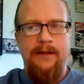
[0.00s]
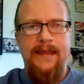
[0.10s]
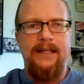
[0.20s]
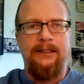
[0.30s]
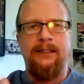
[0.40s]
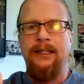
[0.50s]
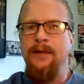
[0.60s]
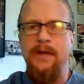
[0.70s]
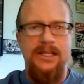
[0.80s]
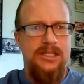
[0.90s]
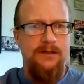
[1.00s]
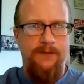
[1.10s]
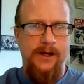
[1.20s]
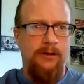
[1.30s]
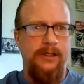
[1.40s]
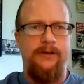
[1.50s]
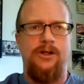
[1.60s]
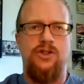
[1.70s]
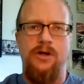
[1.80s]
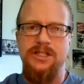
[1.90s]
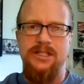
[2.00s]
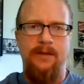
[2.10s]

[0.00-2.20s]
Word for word: That limit severely their choices.